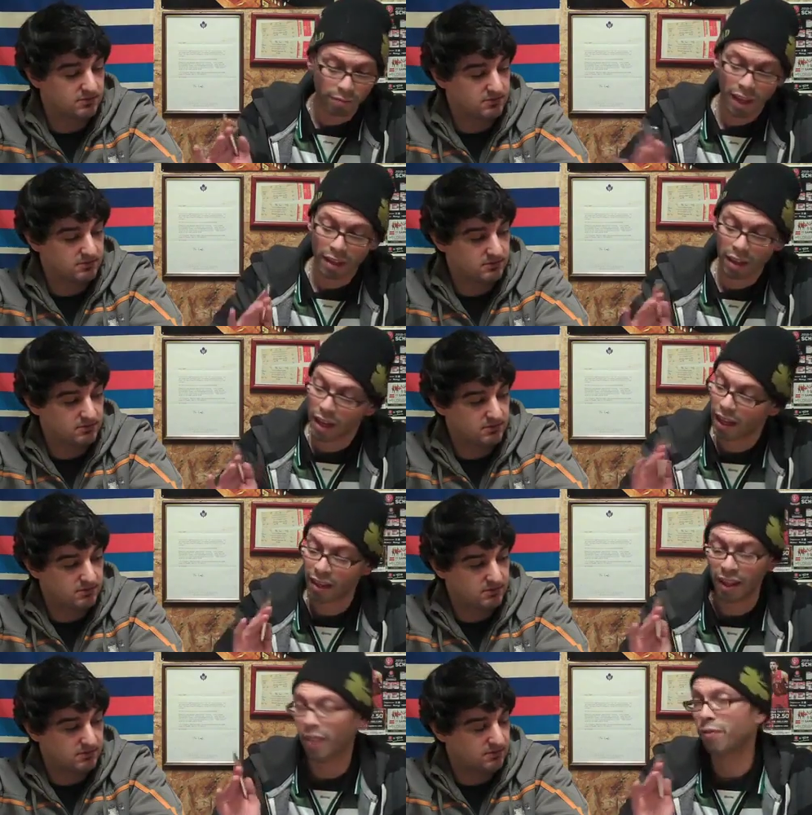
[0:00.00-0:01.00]
Speaker 1: and
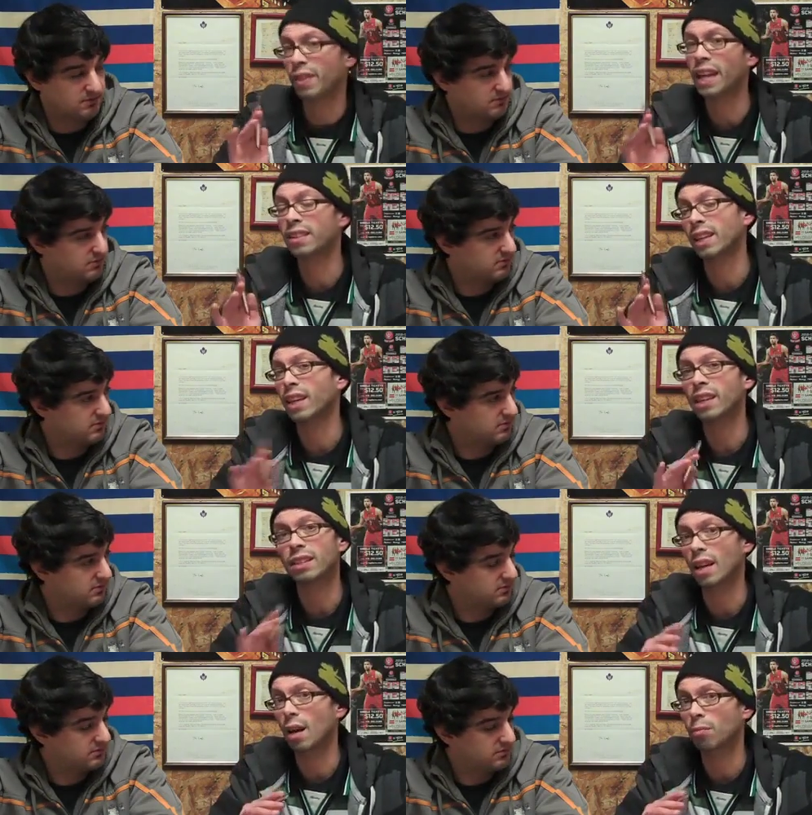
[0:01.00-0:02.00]
if that's the case,
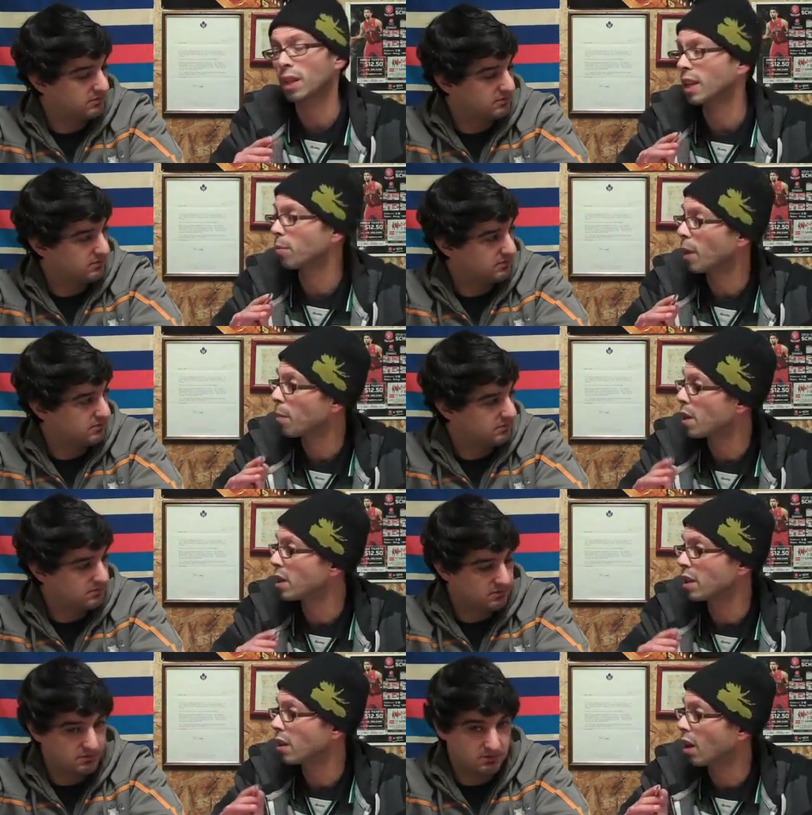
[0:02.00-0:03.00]
I'm laying my
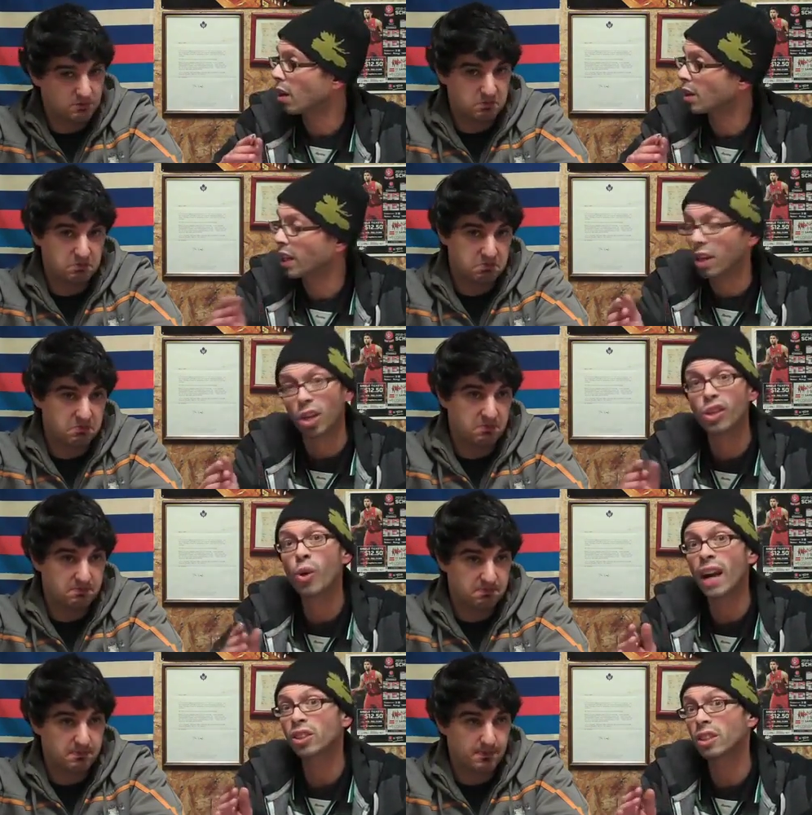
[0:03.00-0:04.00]
money. Like you
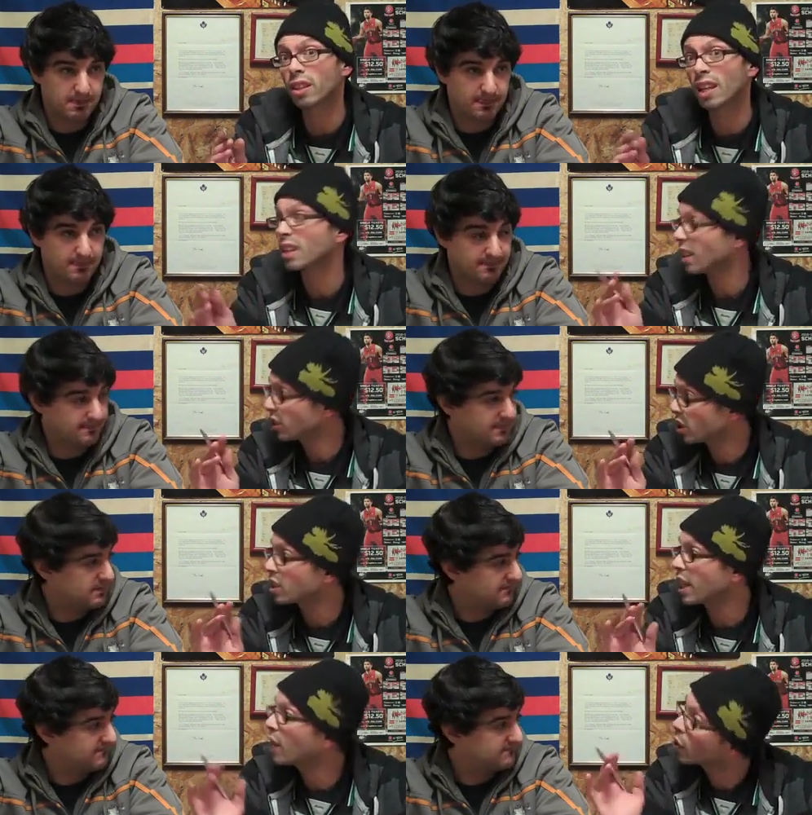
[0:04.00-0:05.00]
actually think? Let's just
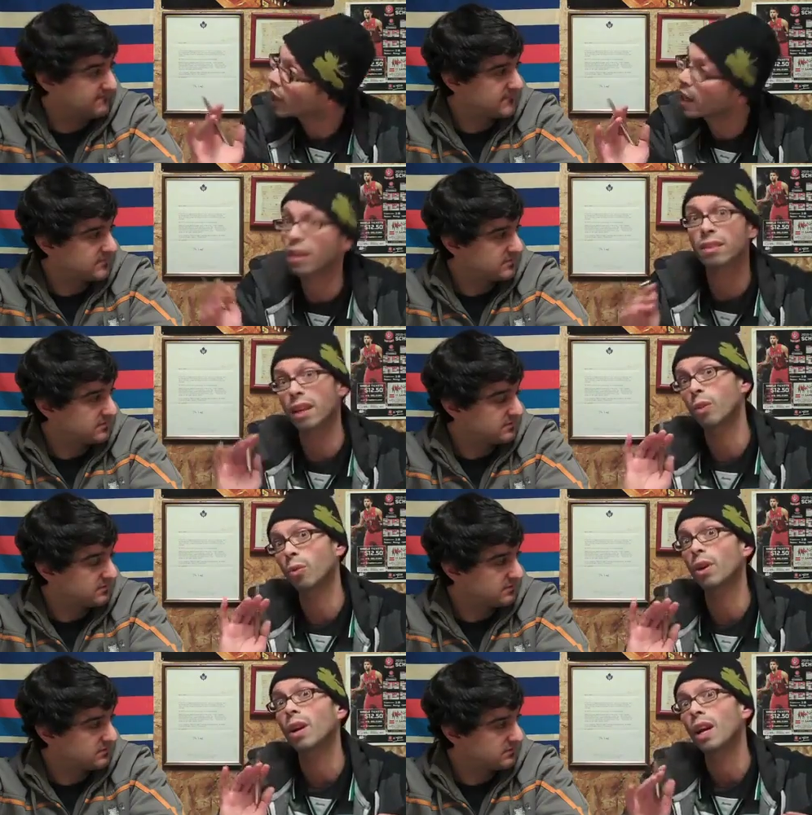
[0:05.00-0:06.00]
say okay, because like
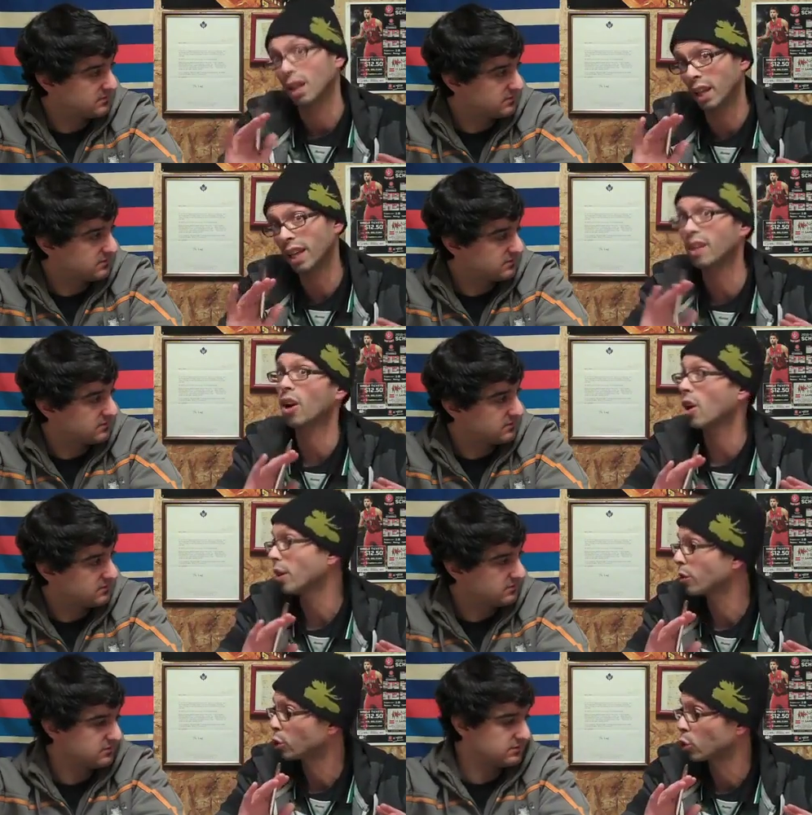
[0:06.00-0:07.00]
we're like in our
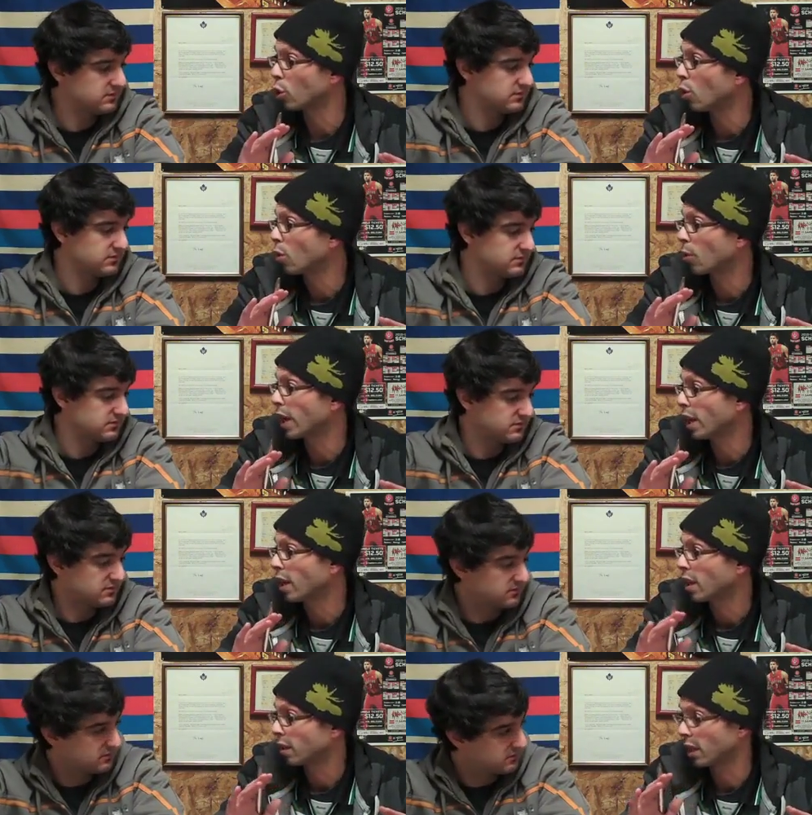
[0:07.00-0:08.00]
other show, right?
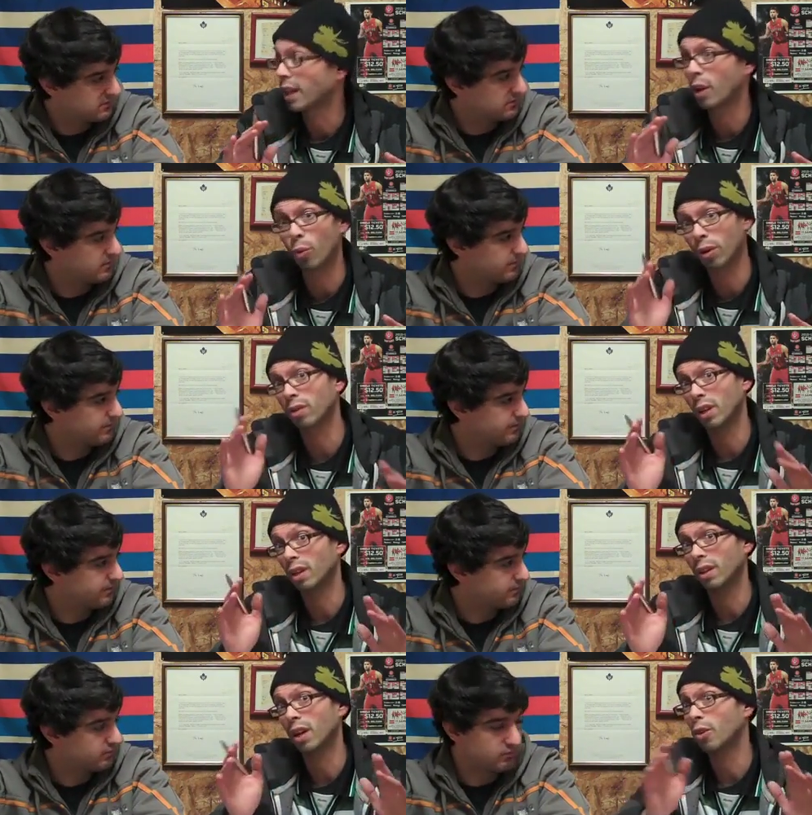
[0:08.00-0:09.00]
that, that the,
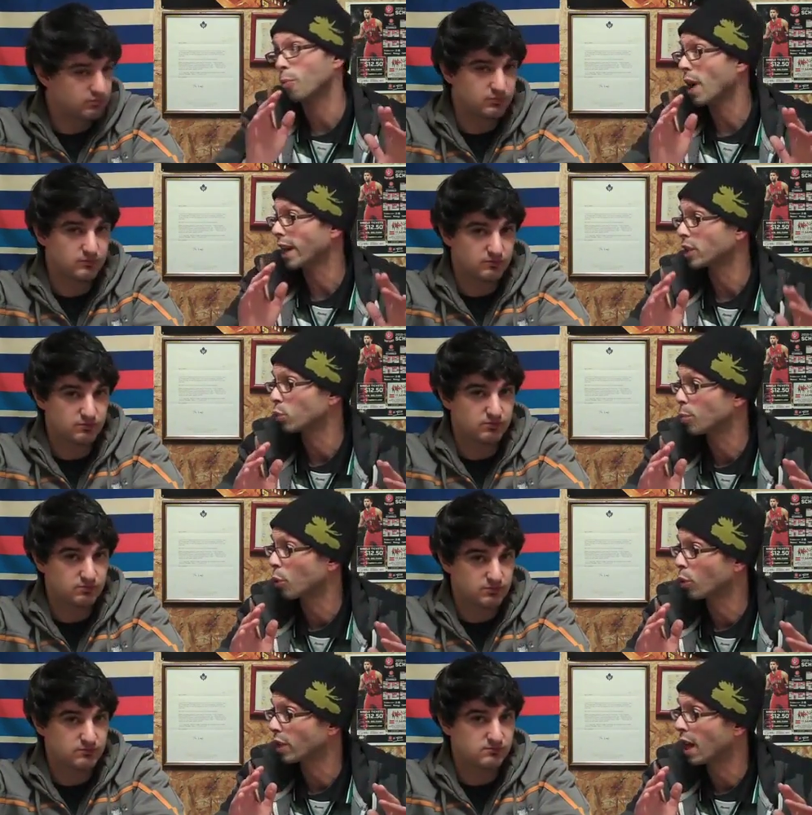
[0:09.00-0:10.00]
the other brackets we
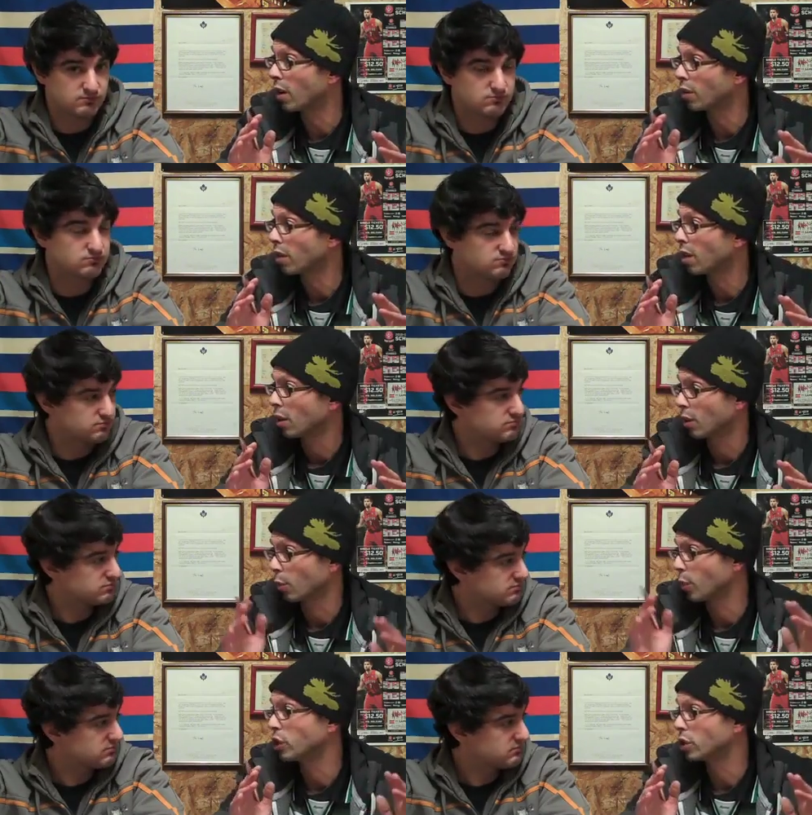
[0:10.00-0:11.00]
broke down, uh,
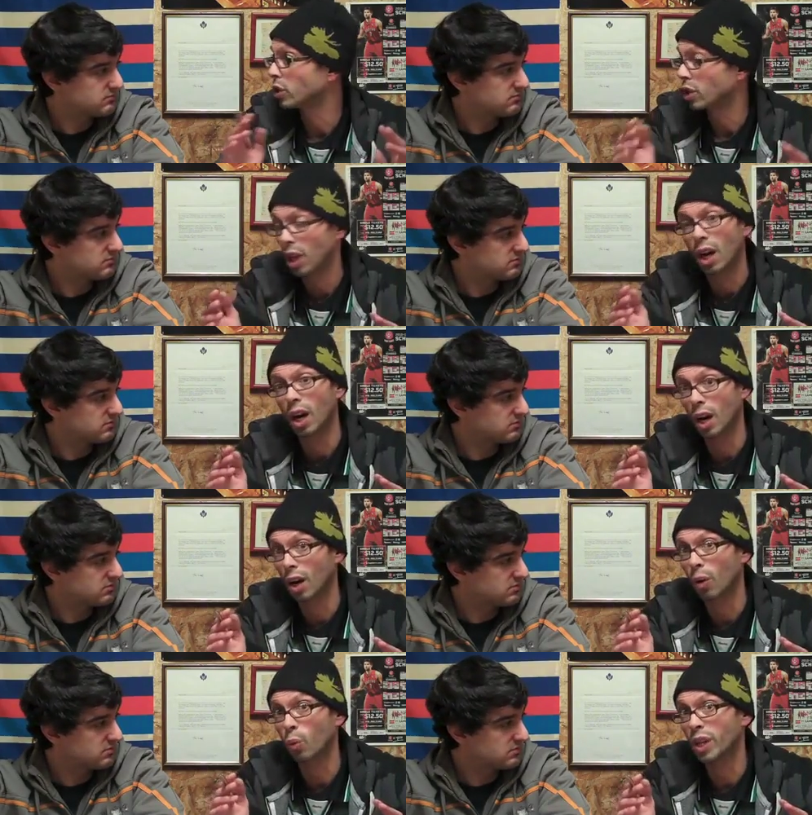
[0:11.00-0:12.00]
regions,
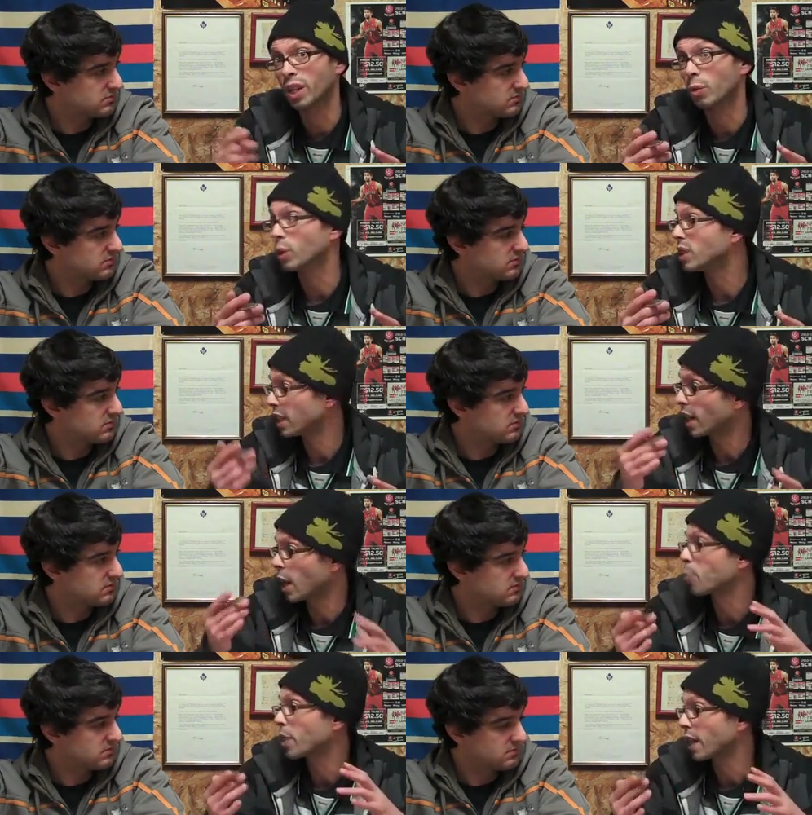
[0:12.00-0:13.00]
uh, we we said
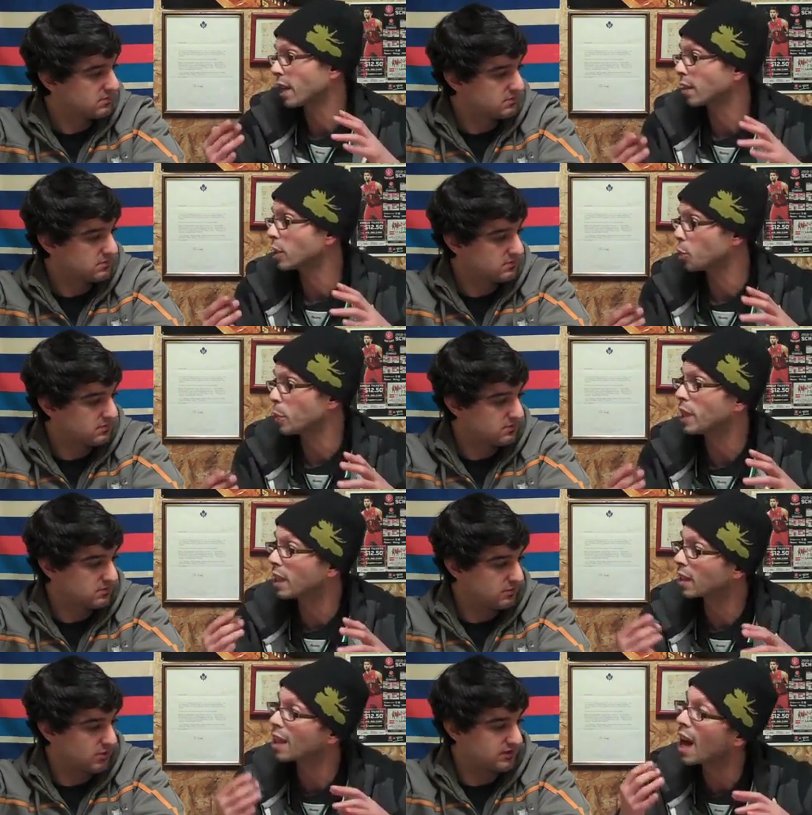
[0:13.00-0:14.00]
hypothetically
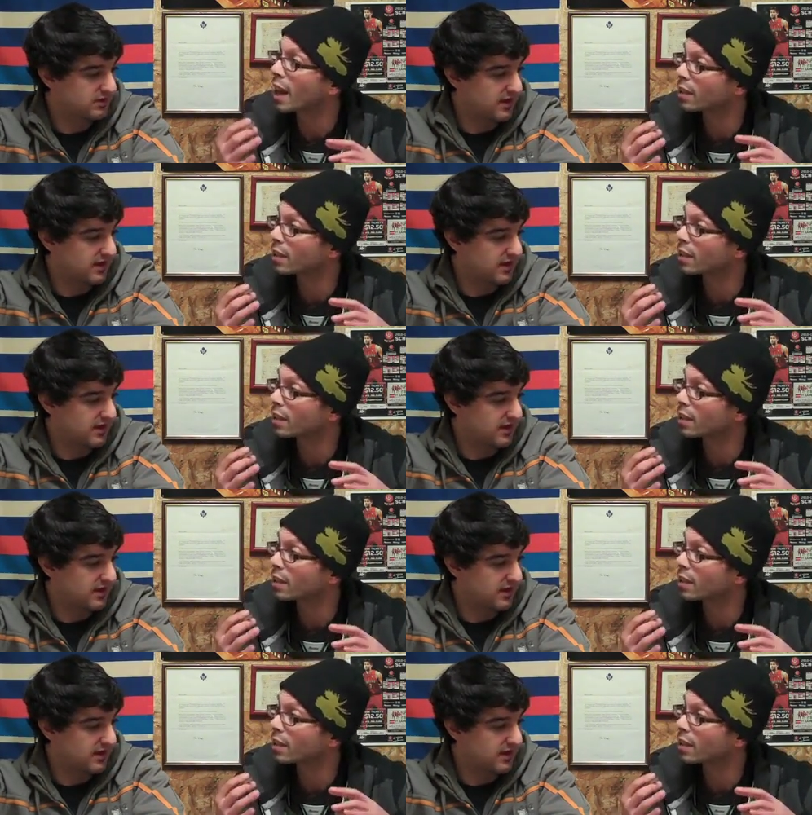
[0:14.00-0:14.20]
speaking lines,